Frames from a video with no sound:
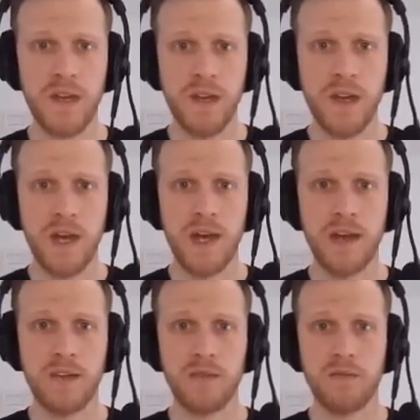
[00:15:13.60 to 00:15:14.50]

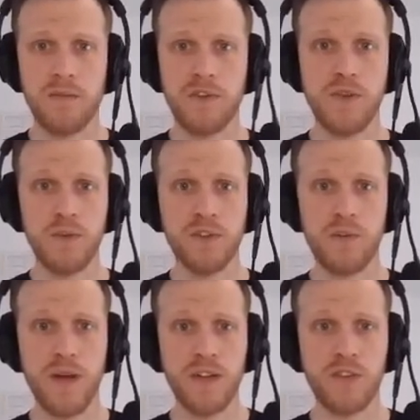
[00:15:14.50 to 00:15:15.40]
And the simplest
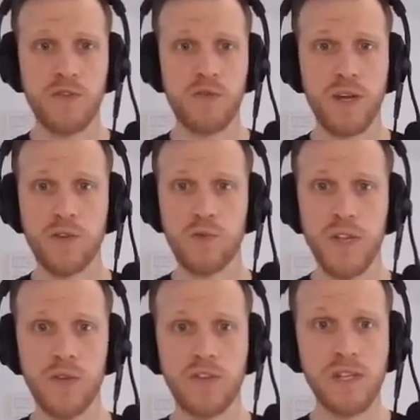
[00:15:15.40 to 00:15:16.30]
command is to run
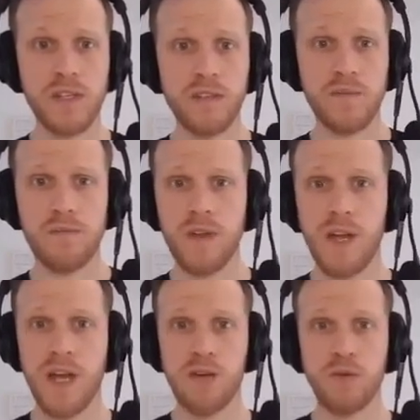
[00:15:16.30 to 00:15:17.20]
reuse lint
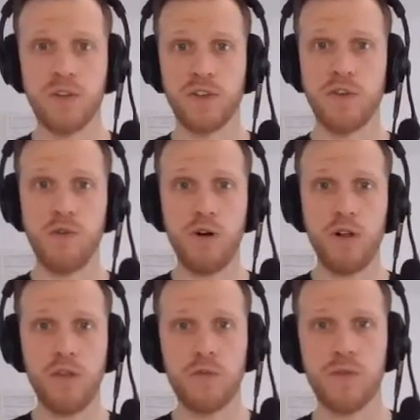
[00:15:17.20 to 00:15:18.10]
and it will crawl
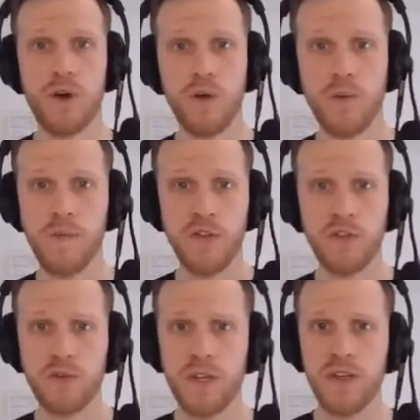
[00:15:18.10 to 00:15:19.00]
through the whole
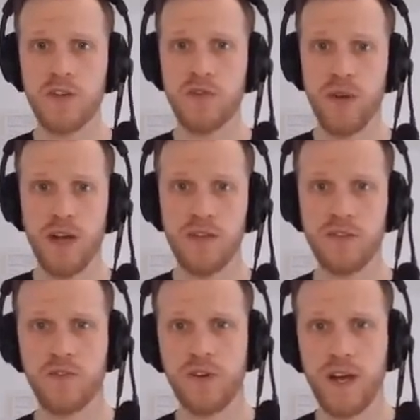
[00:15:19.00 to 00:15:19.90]
repository, tries
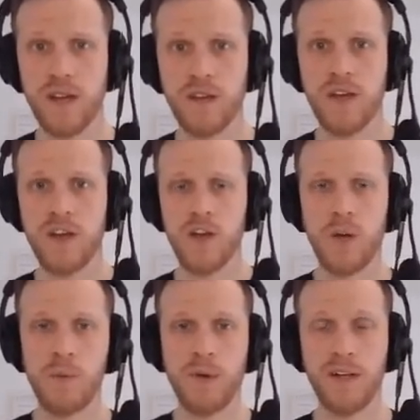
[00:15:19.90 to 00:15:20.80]
to find
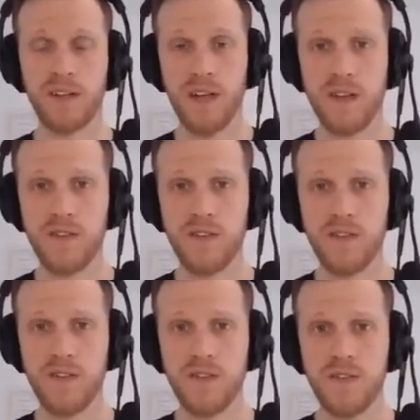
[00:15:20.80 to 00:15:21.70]
copyright and
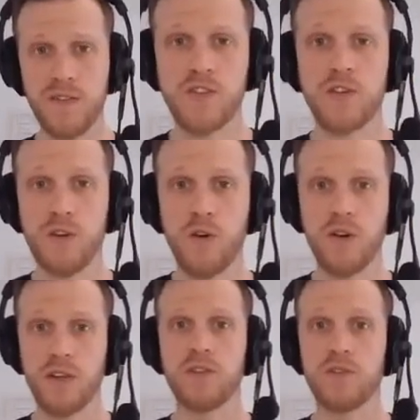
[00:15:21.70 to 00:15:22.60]
licensing information
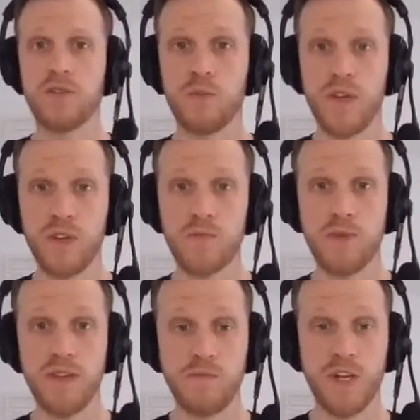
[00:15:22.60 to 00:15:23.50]
according to the reuse
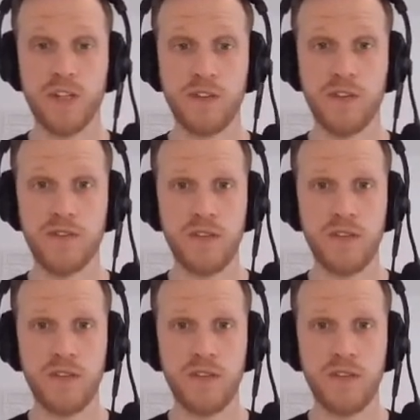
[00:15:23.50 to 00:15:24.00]
best practices.